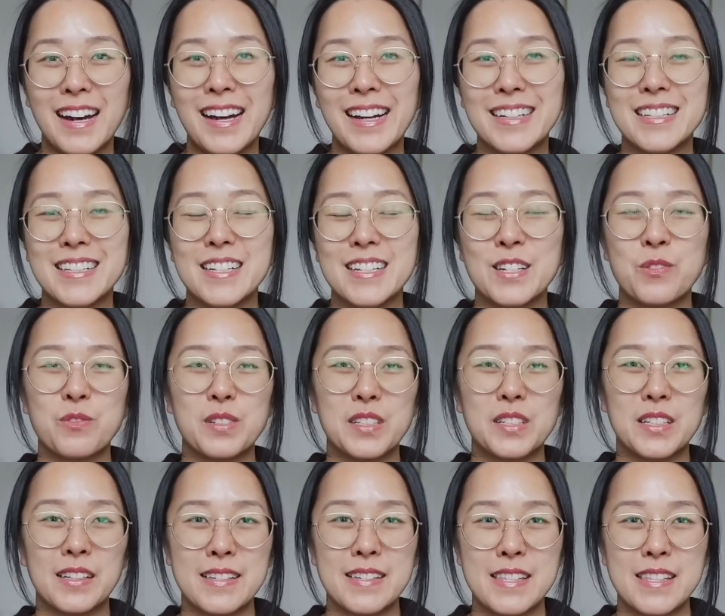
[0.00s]
I didn't
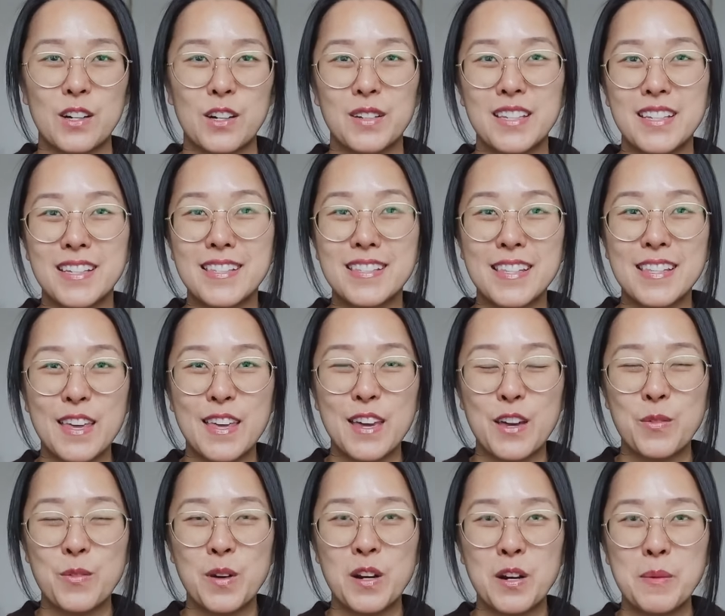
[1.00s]
realize how easy they
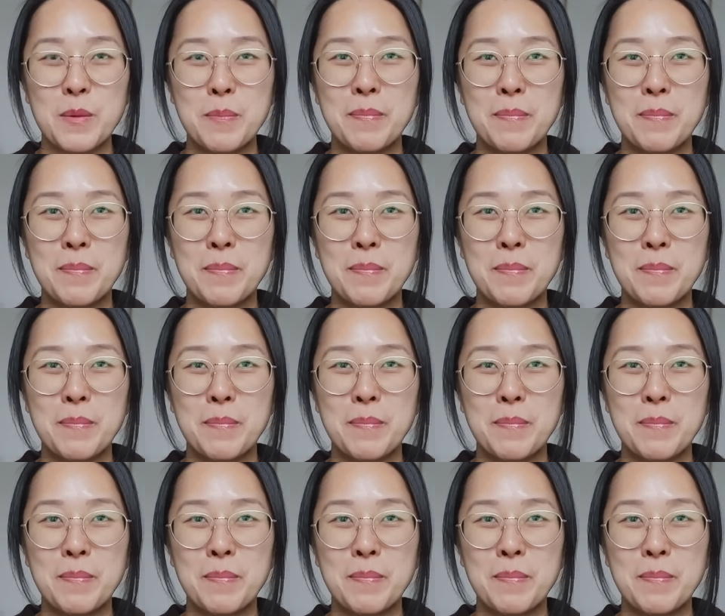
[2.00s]
were,